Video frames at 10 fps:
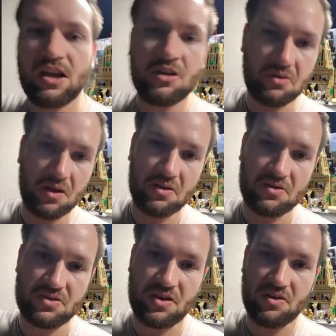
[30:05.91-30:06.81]
Who
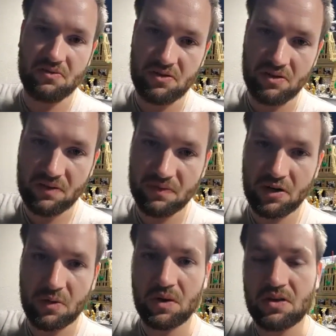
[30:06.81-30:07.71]
knows? So you never
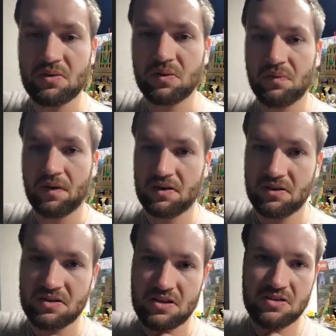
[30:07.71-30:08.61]
know when you could find a
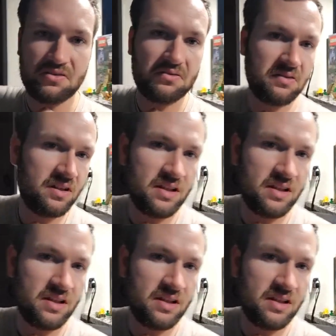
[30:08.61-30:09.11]
good deal.